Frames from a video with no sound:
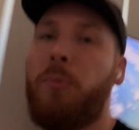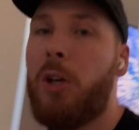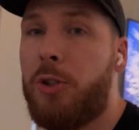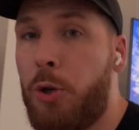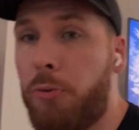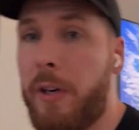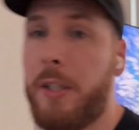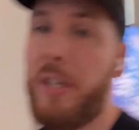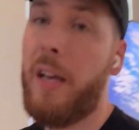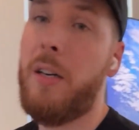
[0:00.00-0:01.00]
2 rear
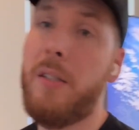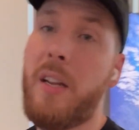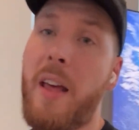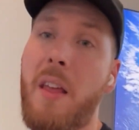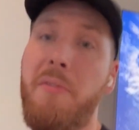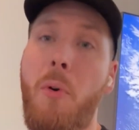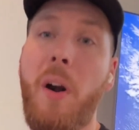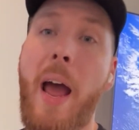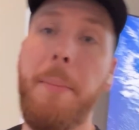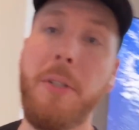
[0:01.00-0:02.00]
channels, and then 4
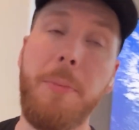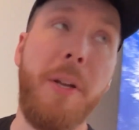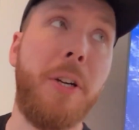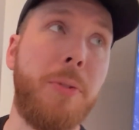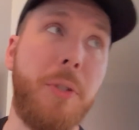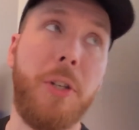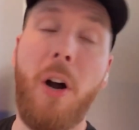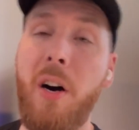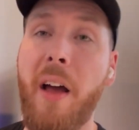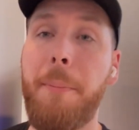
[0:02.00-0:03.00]
Atmos speakers, which are
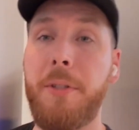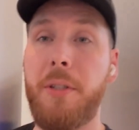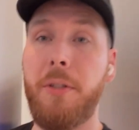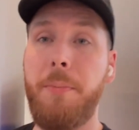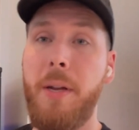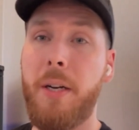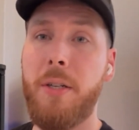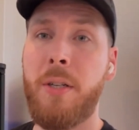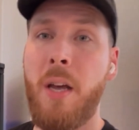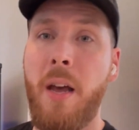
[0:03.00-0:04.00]
all episode
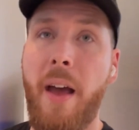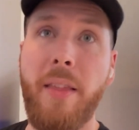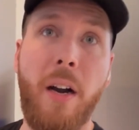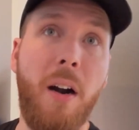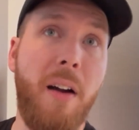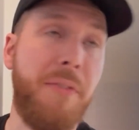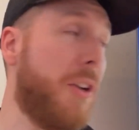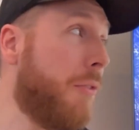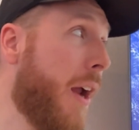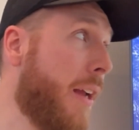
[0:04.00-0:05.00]
speakers, and then our left
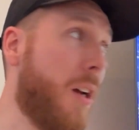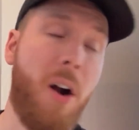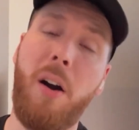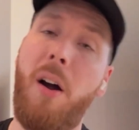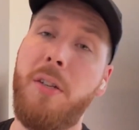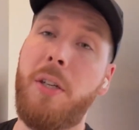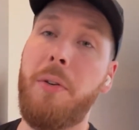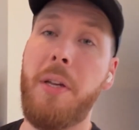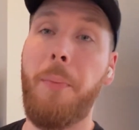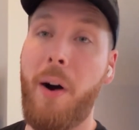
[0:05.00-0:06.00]
and right are also
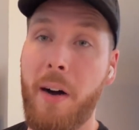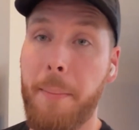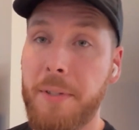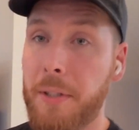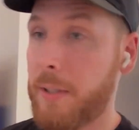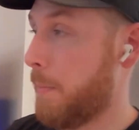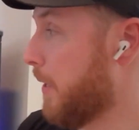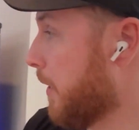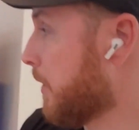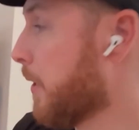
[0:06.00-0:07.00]
in-wall episode
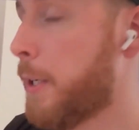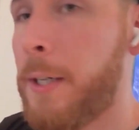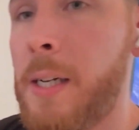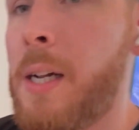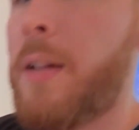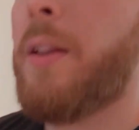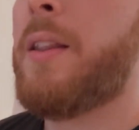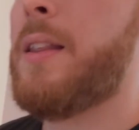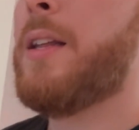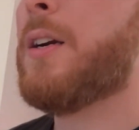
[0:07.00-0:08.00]
speakers. The
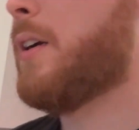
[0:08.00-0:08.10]
theater